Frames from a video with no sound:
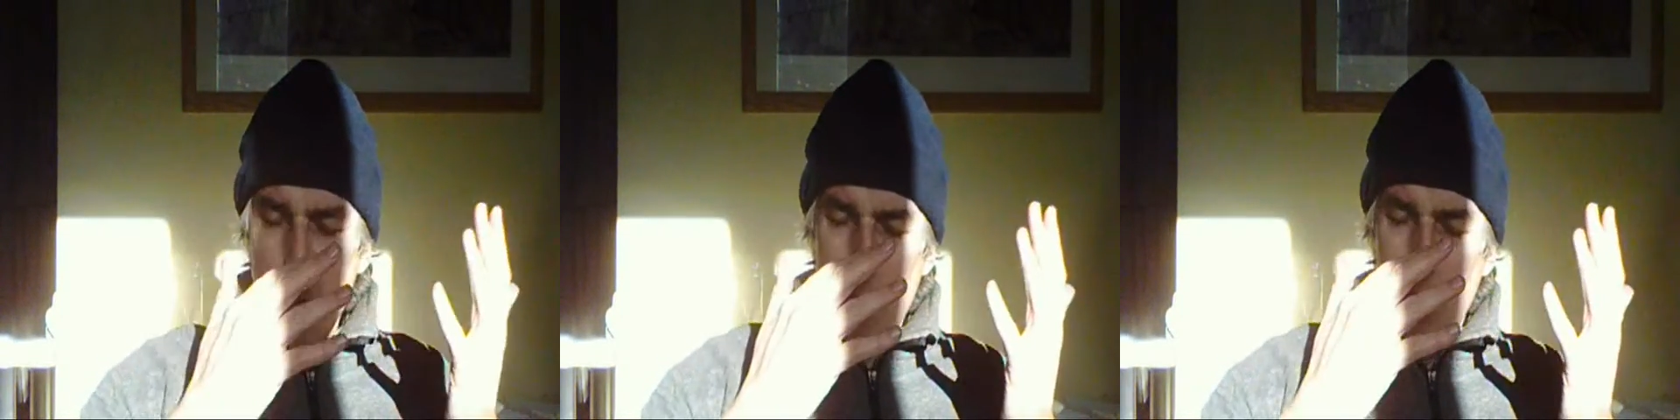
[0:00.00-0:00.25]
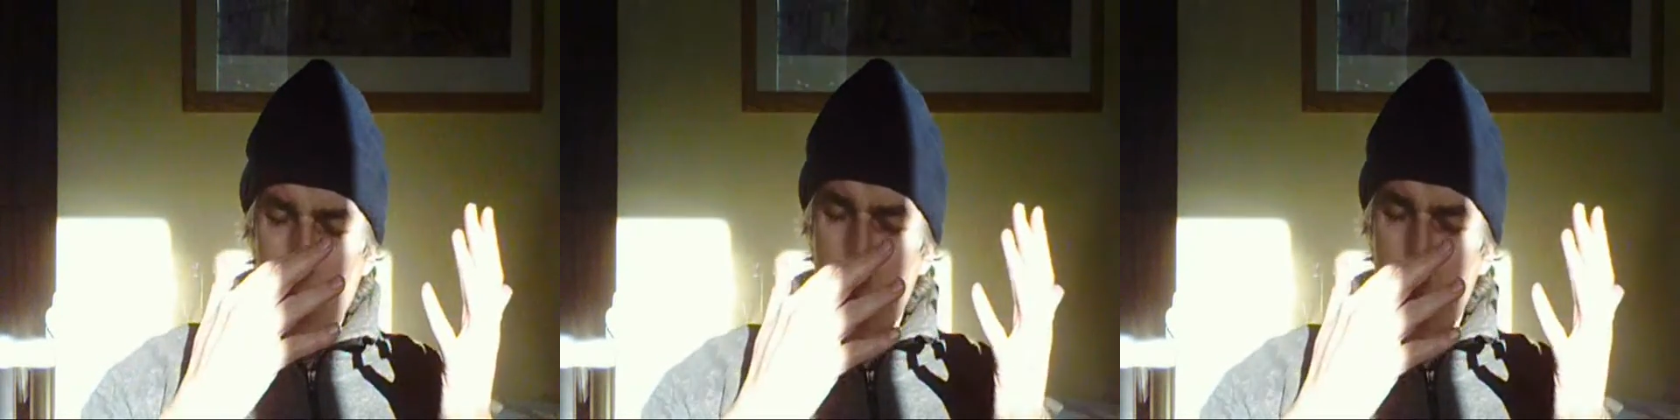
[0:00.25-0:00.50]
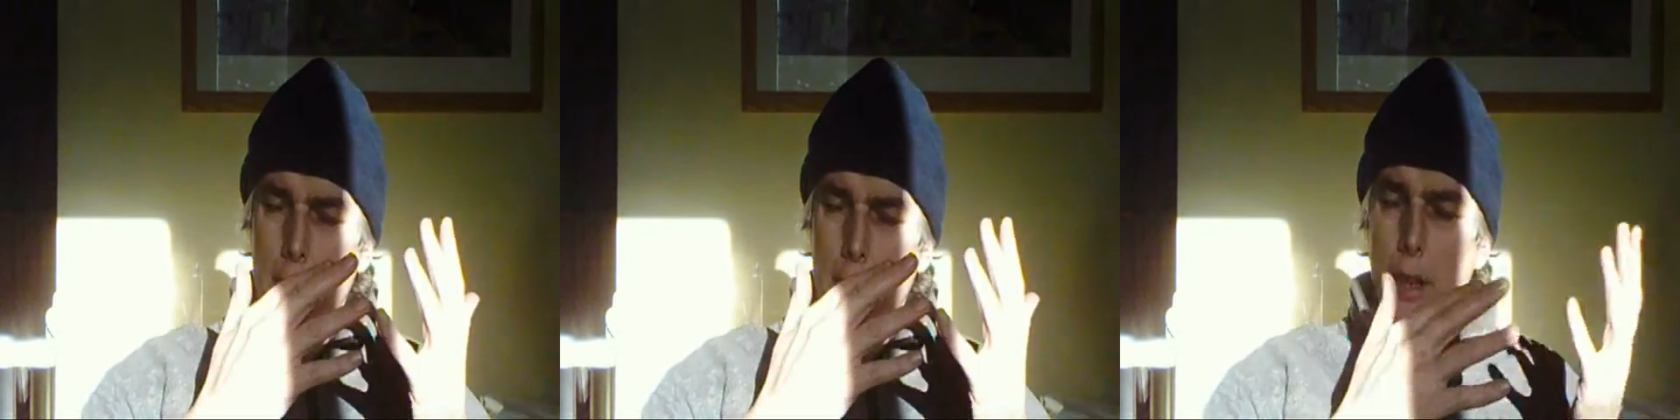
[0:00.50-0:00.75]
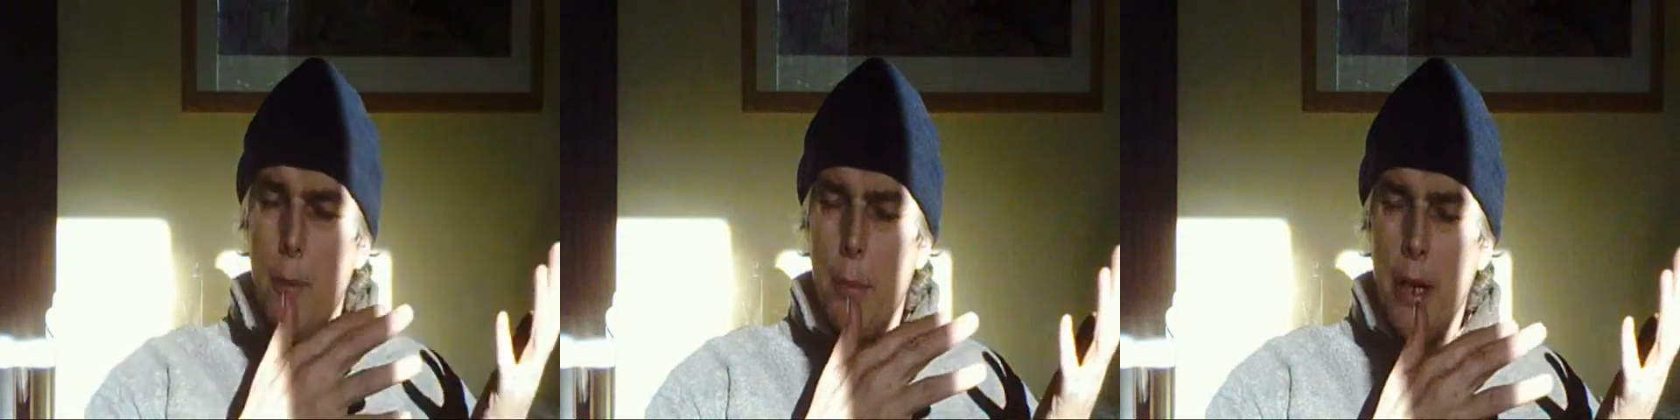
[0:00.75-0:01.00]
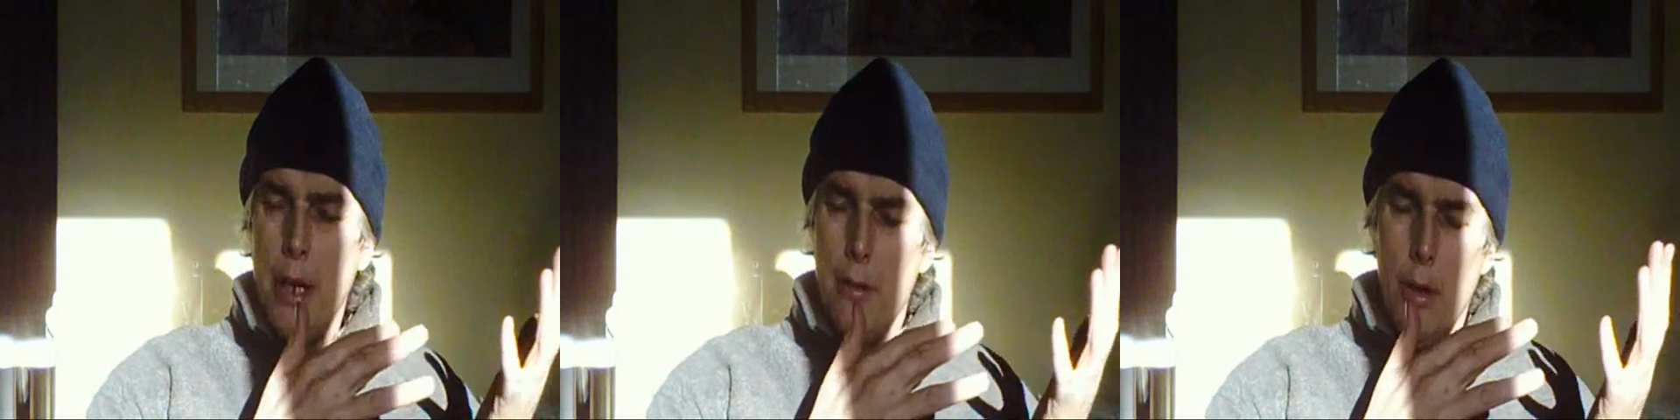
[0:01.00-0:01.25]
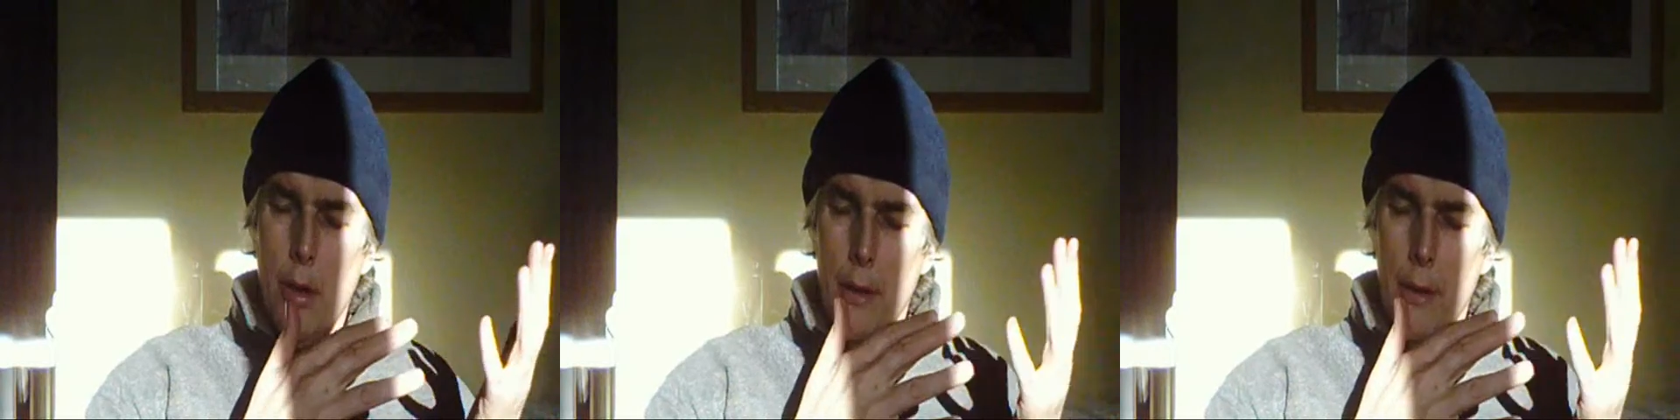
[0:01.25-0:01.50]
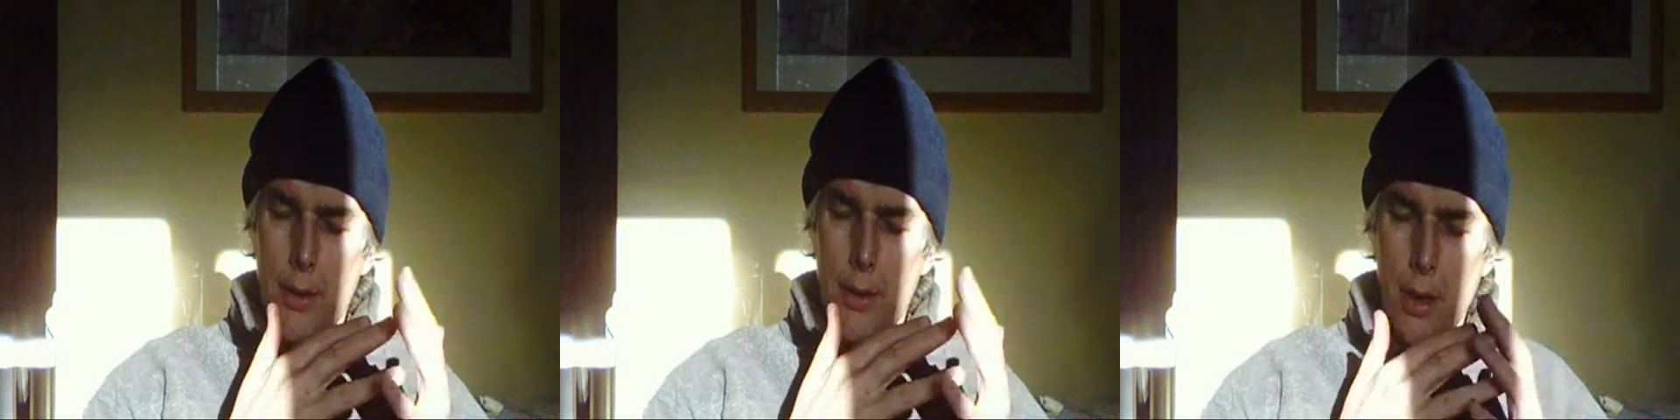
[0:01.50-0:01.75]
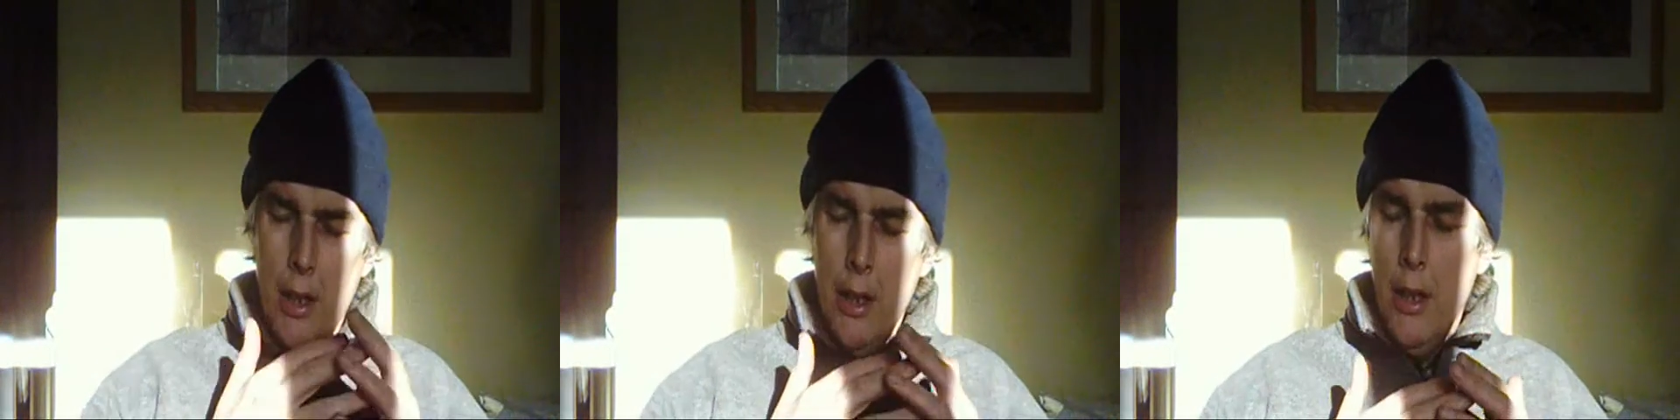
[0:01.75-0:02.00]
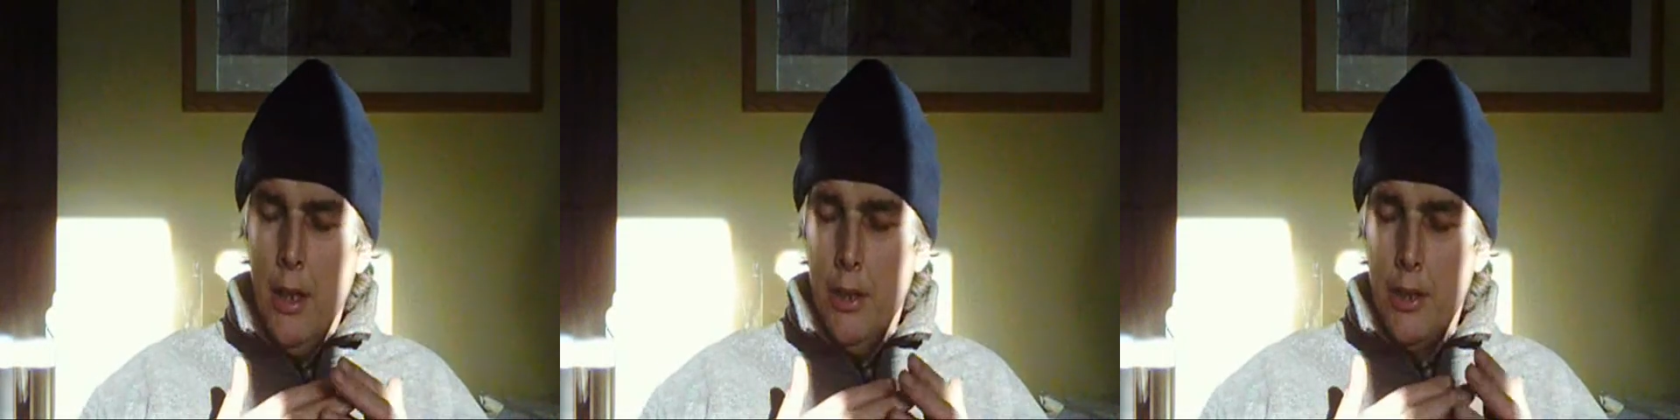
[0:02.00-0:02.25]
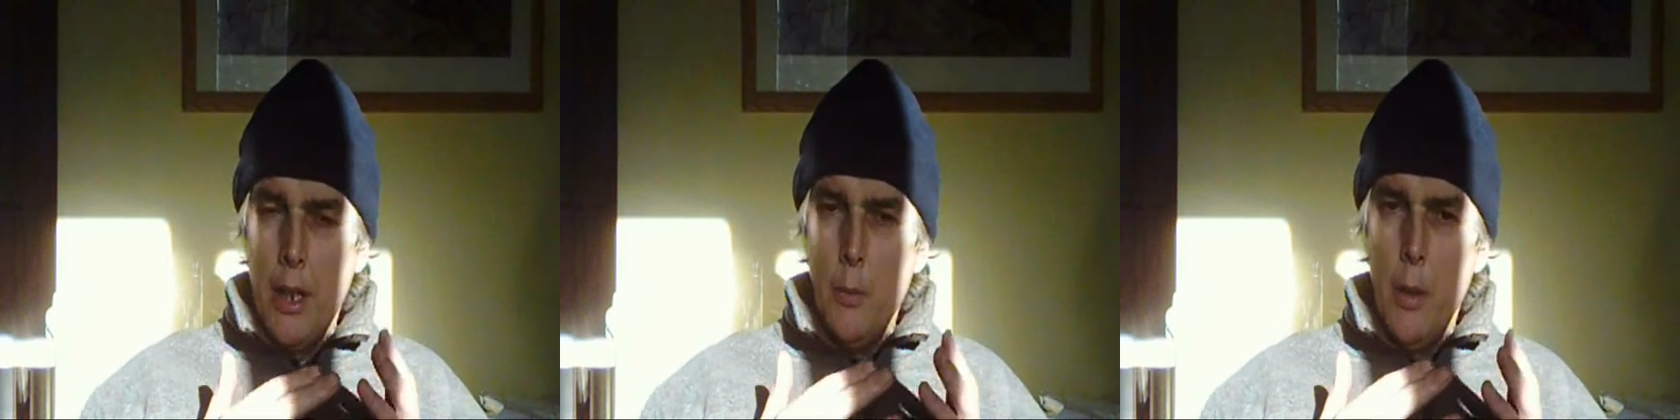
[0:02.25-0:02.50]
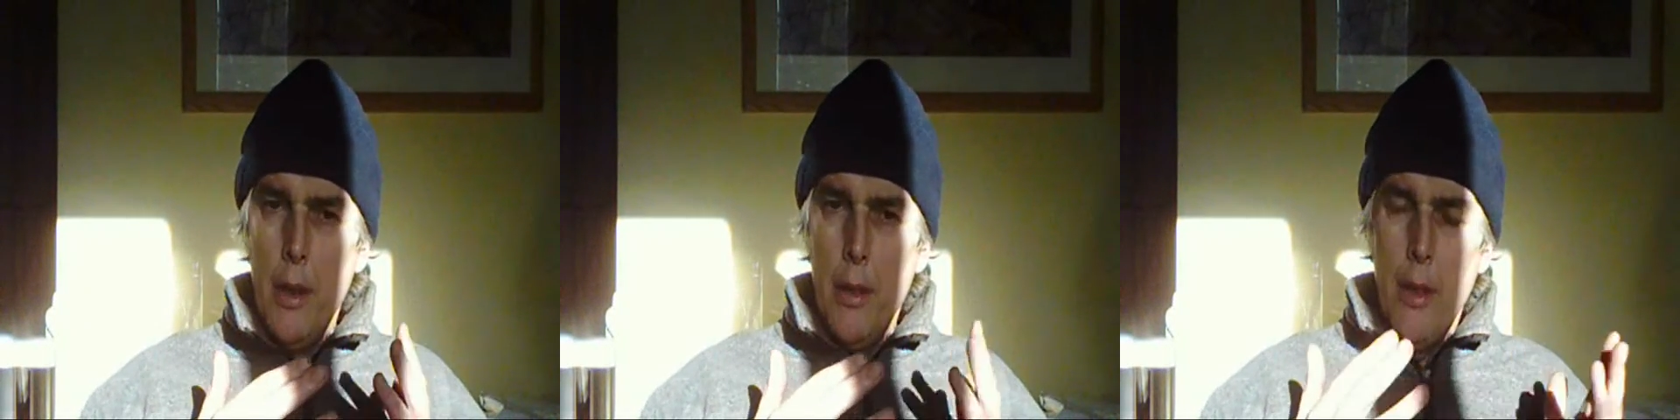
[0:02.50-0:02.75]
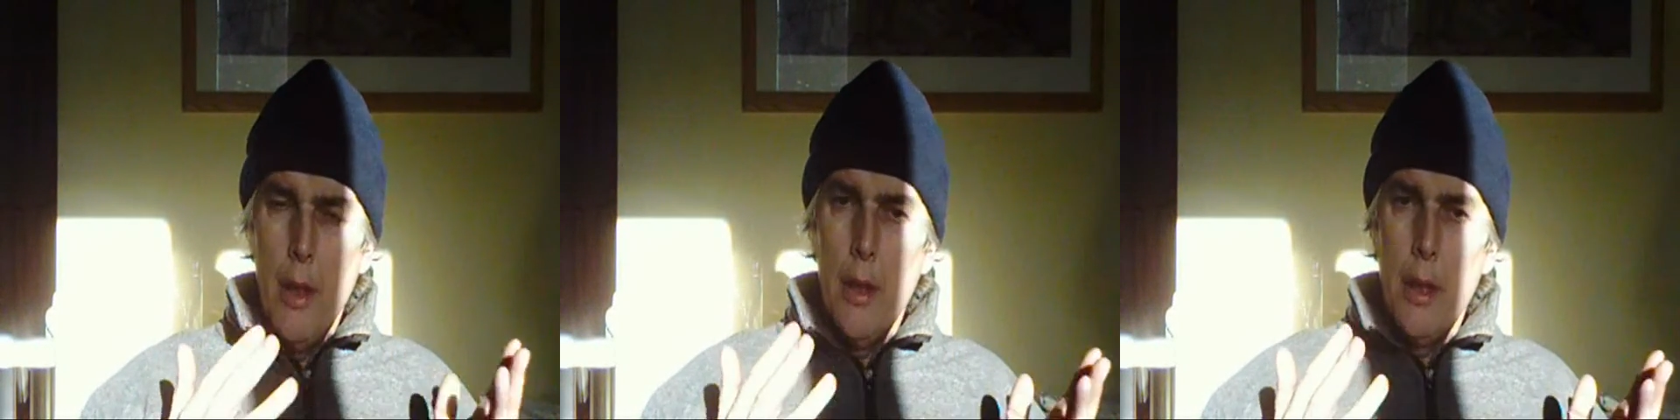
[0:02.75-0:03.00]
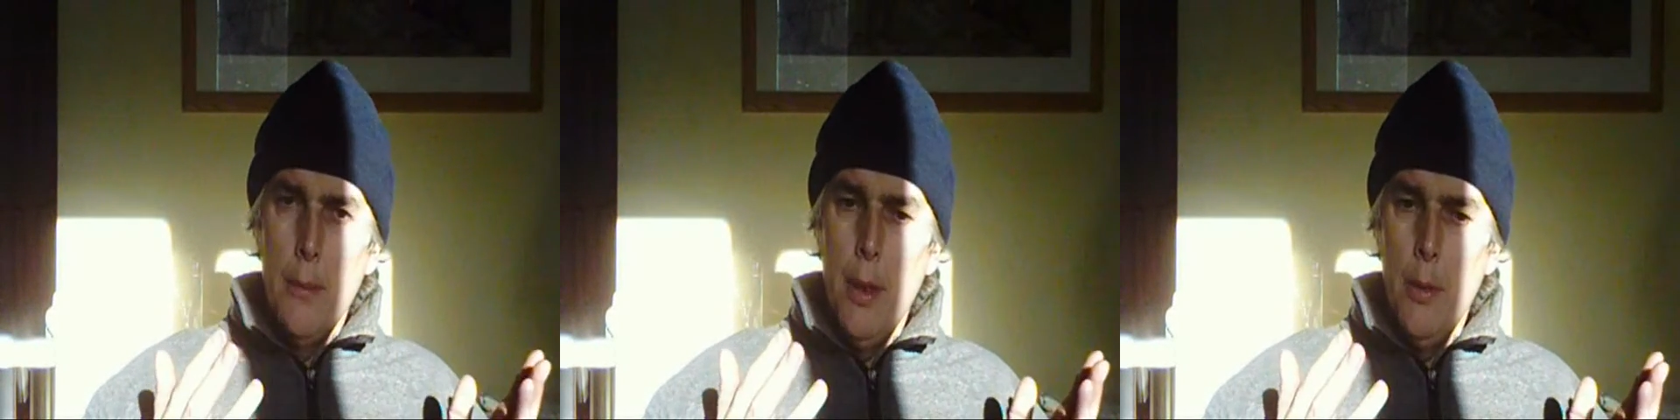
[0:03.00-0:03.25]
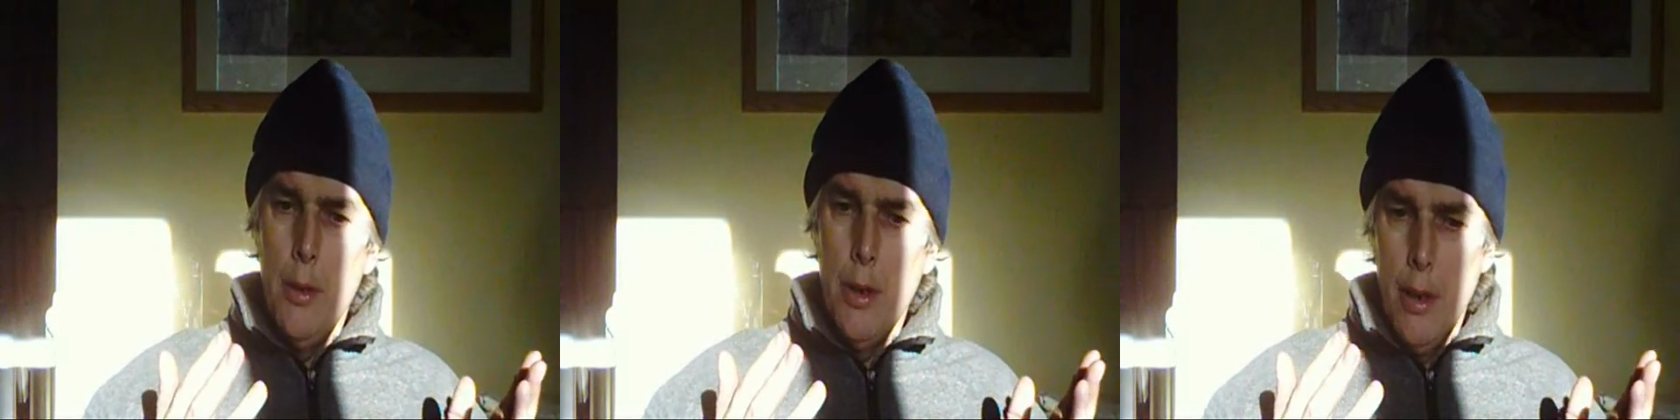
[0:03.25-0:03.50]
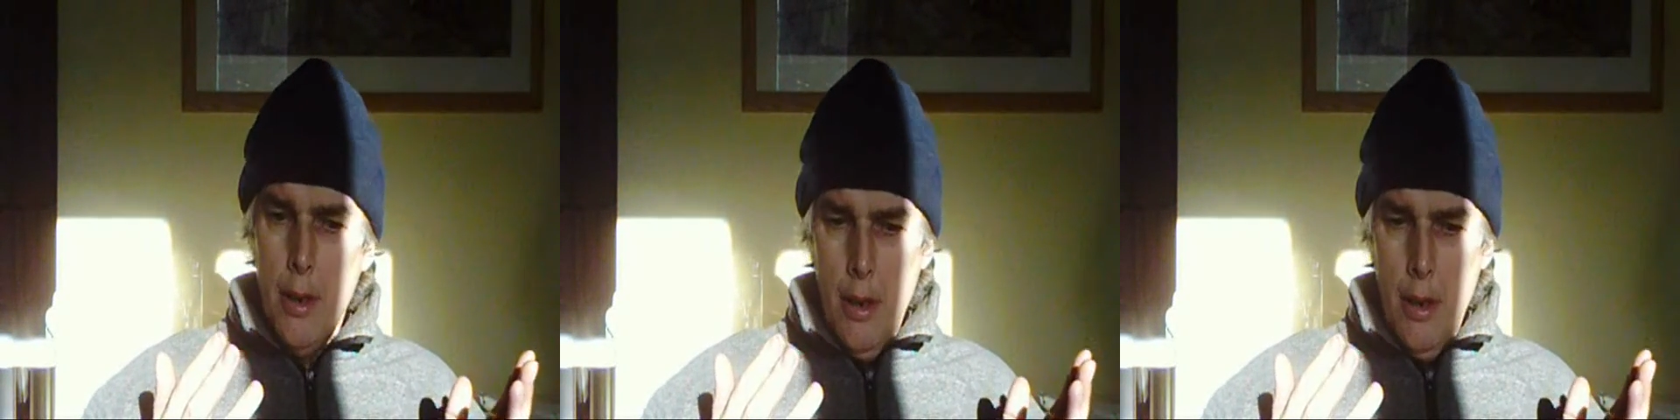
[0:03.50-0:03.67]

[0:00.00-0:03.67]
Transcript: drive, and then the brain drives. Same with computer.